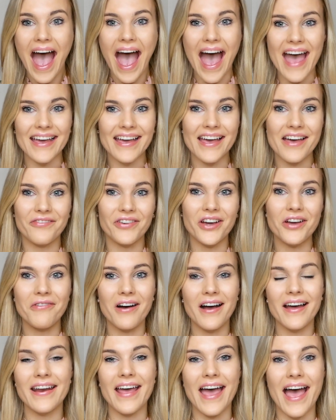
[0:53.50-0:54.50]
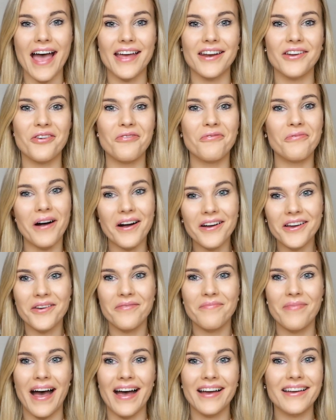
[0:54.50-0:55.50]
Hey everyone and
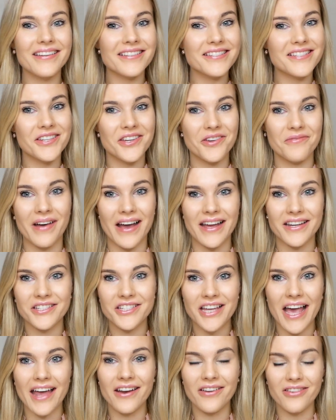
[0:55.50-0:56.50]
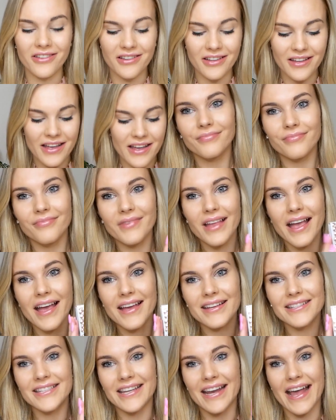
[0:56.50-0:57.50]
welcome back to my channel.
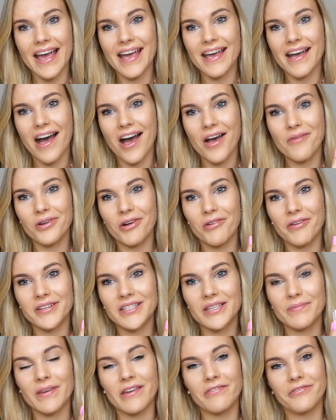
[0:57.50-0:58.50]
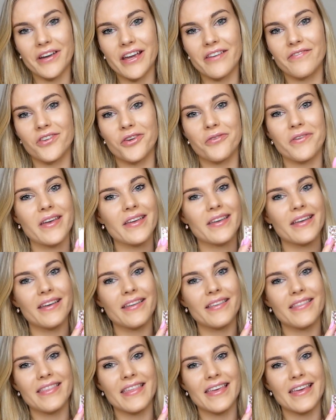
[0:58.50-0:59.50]
Today I'm going to be
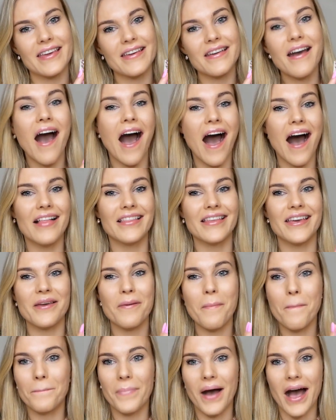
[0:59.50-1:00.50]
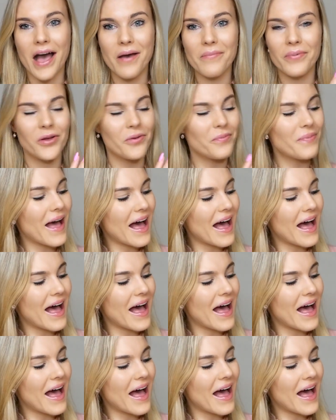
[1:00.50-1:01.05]
reviewing the Carli Bybel